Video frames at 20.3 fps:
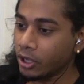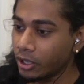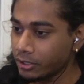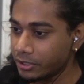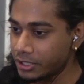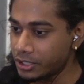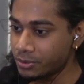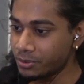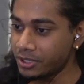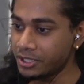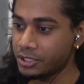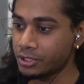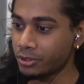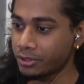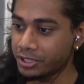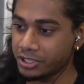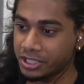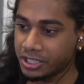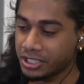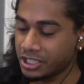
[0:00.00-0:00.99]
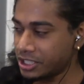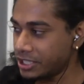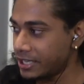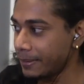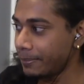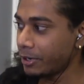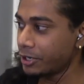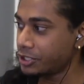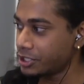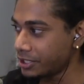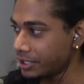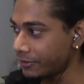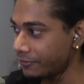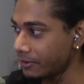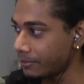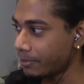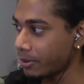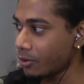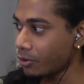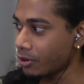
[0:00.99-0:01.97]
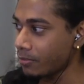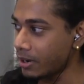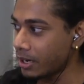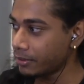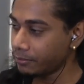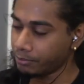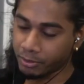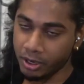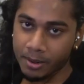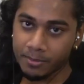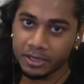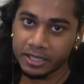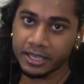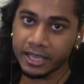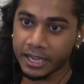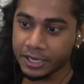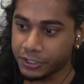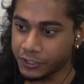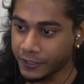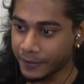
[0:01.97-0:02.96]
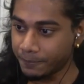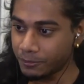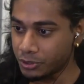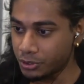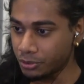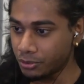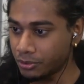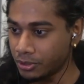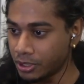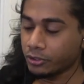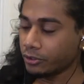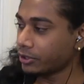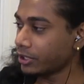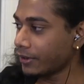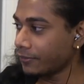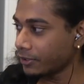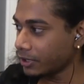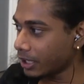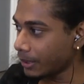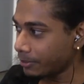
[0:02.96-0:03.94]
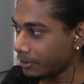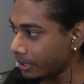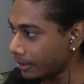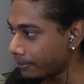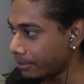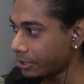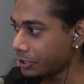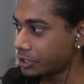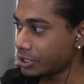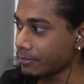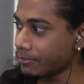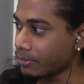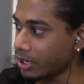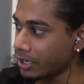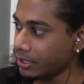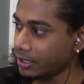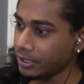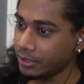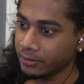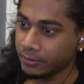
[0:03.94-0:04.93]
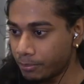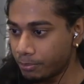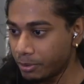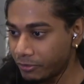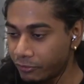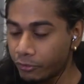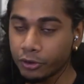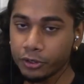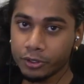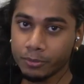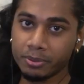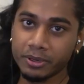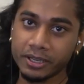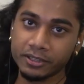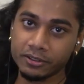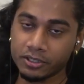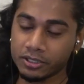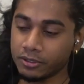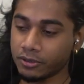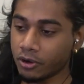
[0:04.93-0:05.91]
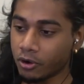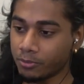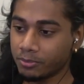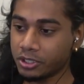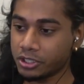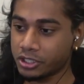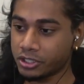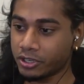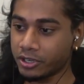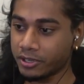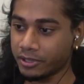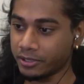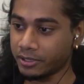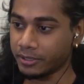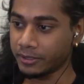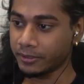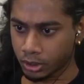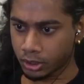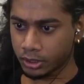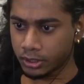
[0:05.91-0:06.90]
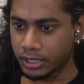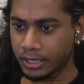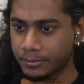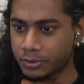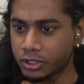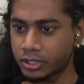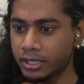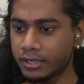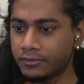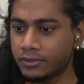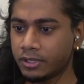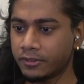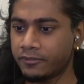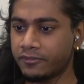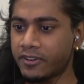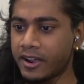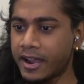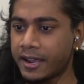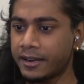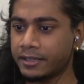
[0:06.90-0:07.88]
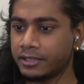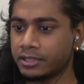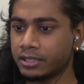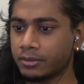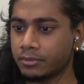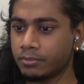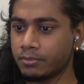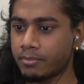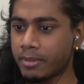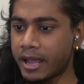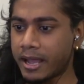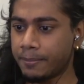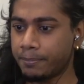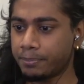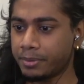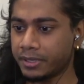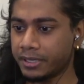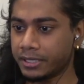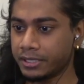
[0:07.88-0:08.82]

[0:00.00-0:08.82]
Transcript: all these resources, see a bunch of different Pokemon, probably catch them too. You'll level up, get a bunch of money before you bring the, home the Starly. Damn, so they've divided the map